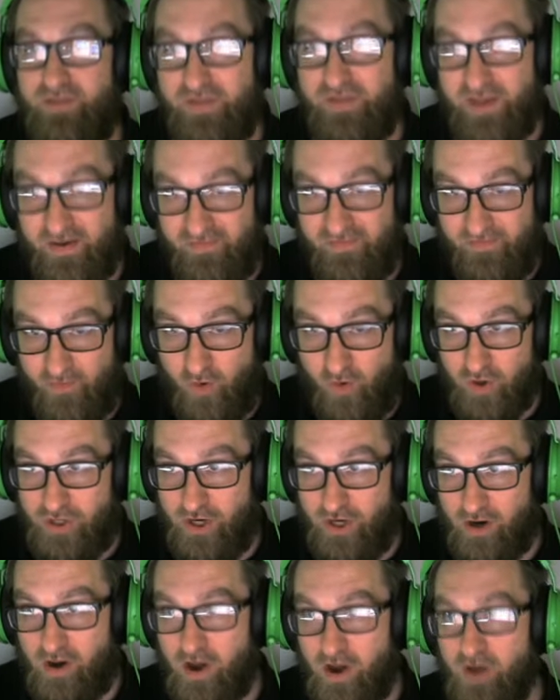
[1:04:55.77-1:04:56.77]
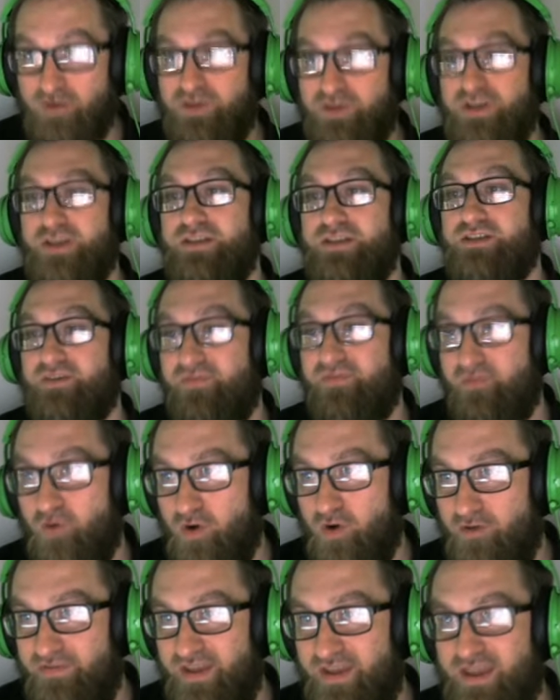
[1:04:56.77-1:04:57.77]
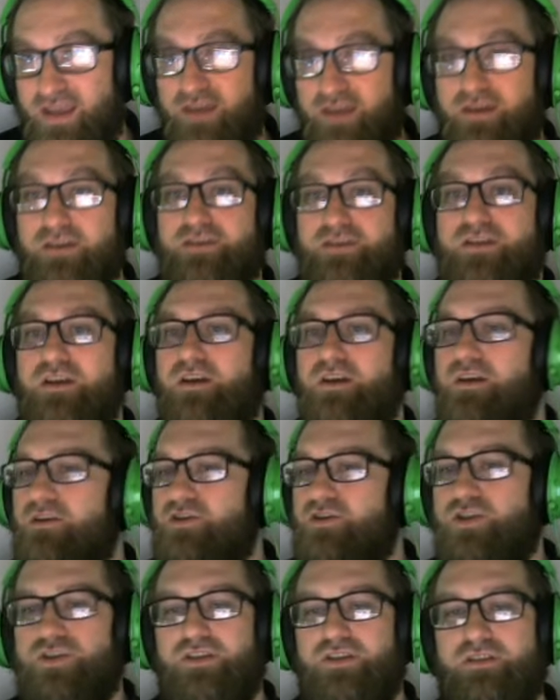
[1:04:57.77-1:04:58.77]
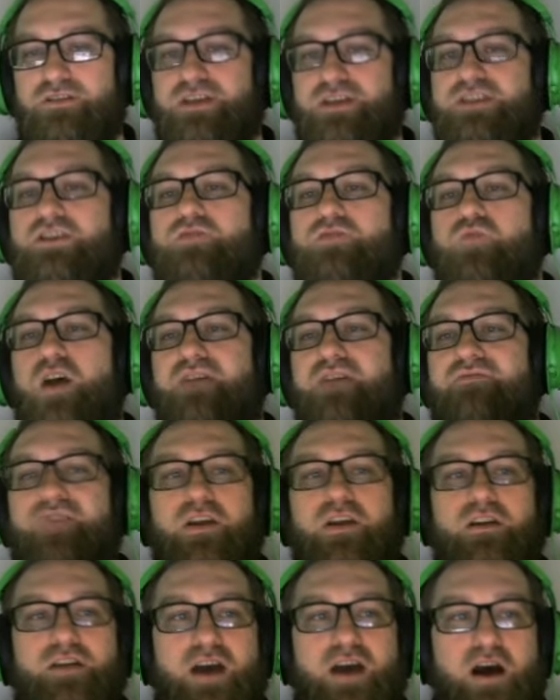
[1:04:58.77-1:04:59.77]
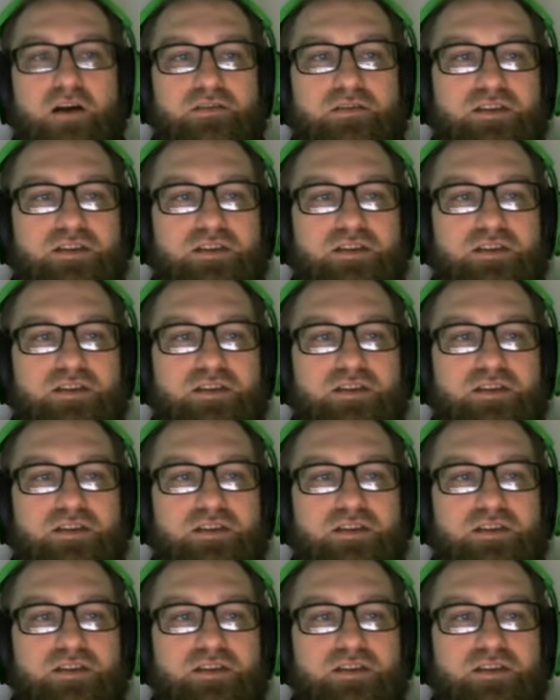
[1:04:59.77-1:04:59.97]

the four Shirahoshis, four of the Hinas, just this is where I figured out